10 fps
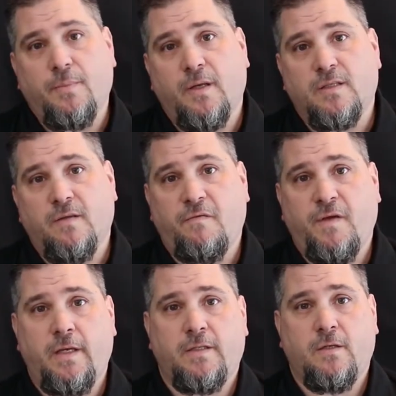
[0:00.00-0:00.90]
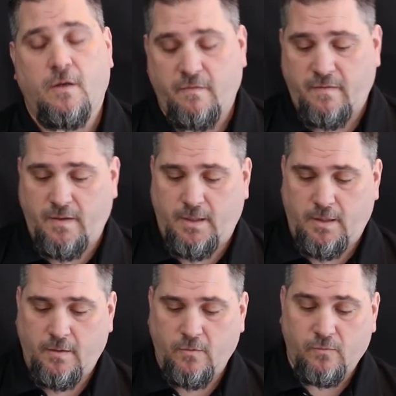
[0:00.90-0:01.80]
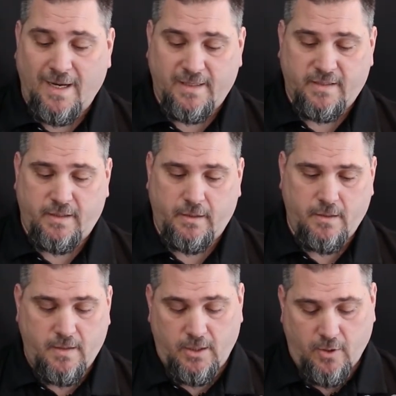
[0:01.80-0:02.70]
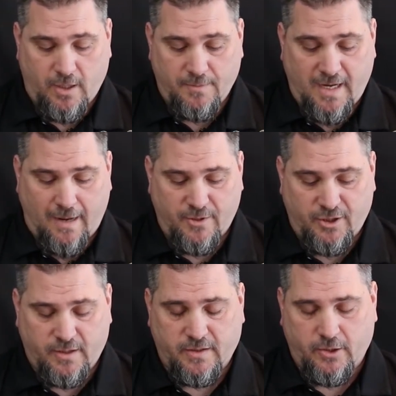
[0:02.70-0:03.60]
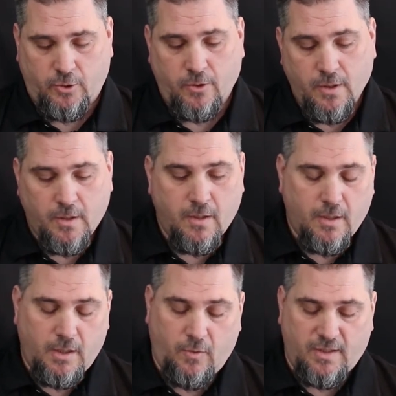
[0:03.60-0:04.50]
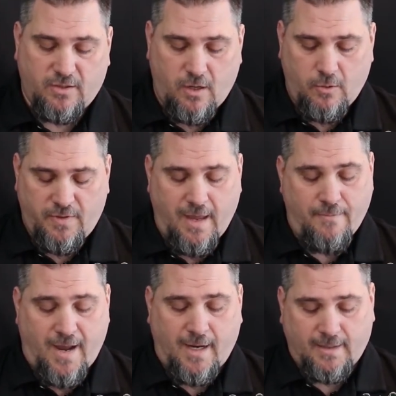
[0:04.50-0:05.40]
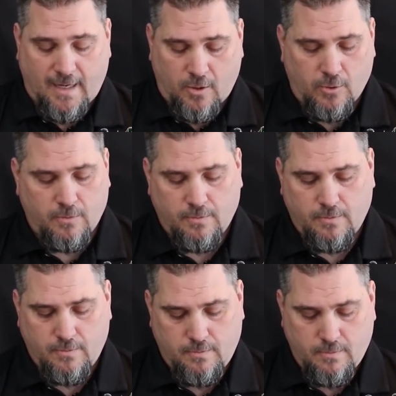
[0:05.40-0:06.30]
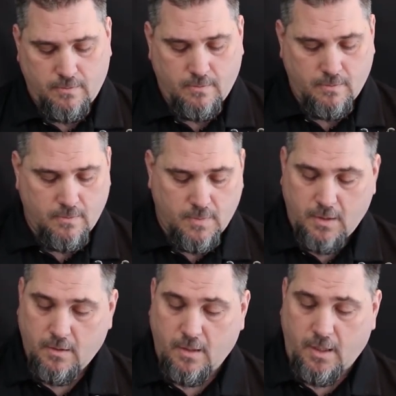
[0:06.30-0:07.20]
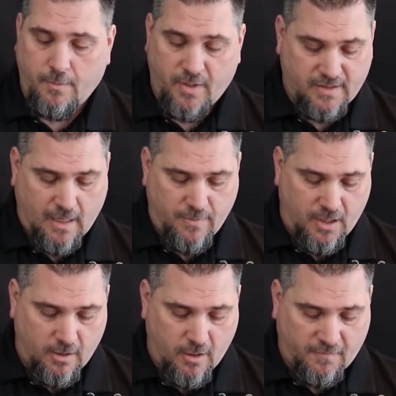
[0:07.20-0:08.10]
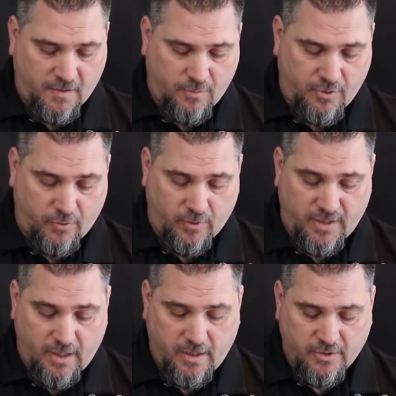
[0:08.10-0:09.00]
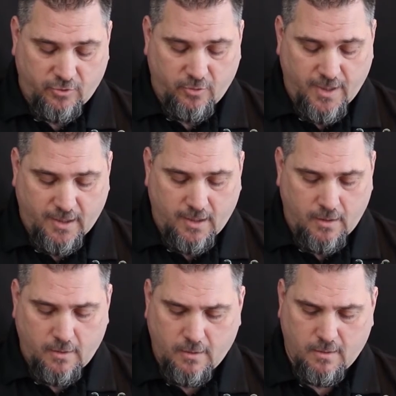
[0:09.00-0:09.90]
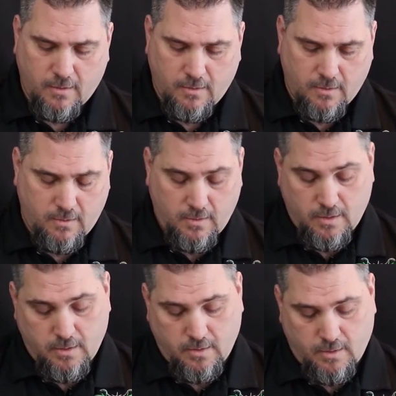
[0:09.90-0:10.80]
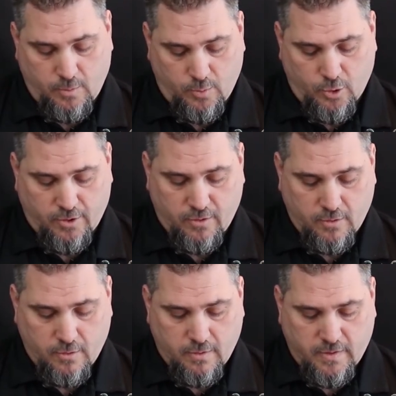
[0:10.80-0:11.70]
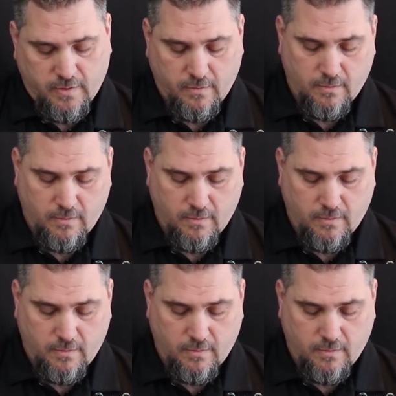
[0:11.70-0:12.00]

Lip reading: up against the face of the reg seat and then you end up damaging it. So you want to start with that backed out, but it's got to be in enough to put the retaining screw back in. Couple more turns.